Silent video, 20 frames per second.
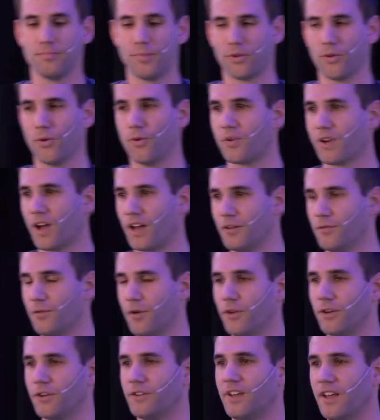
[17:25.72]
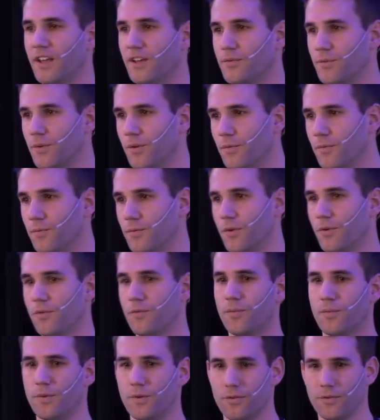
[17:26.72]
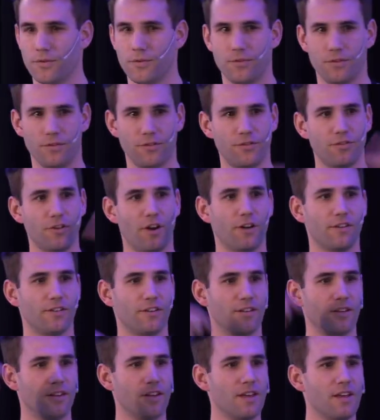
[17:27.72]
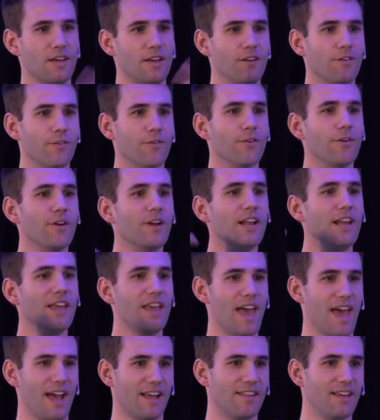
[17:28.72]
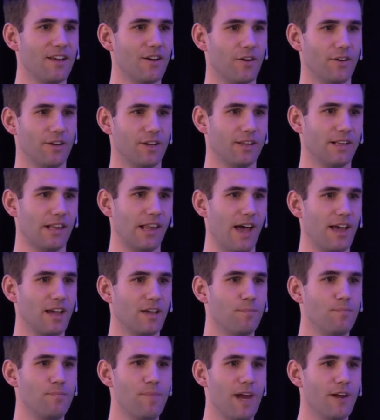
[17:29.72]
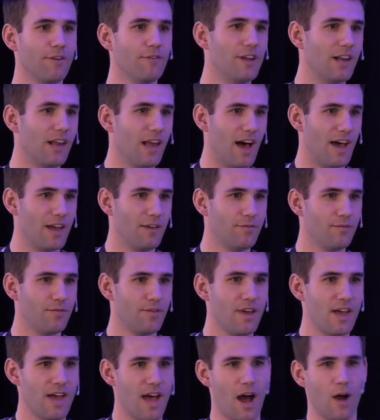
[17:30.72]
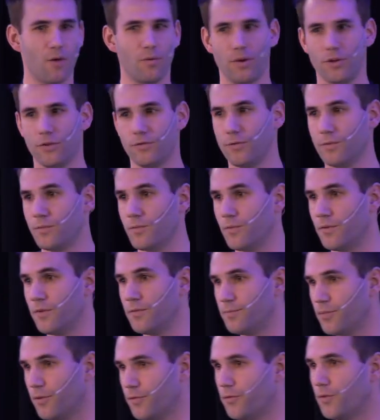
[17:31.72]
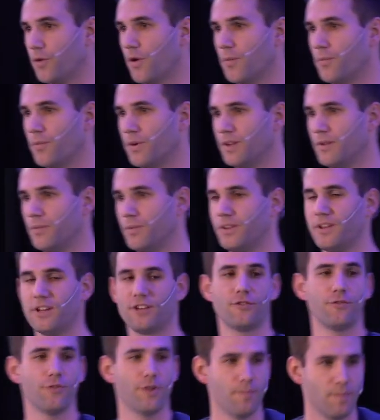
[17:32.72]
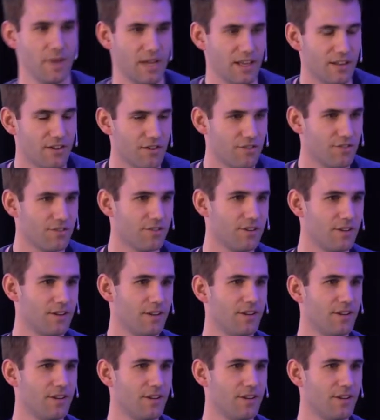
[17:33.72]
but all kind of other things will, will, will start really acting on it, like battery life, how will it perform with, with extreme heats,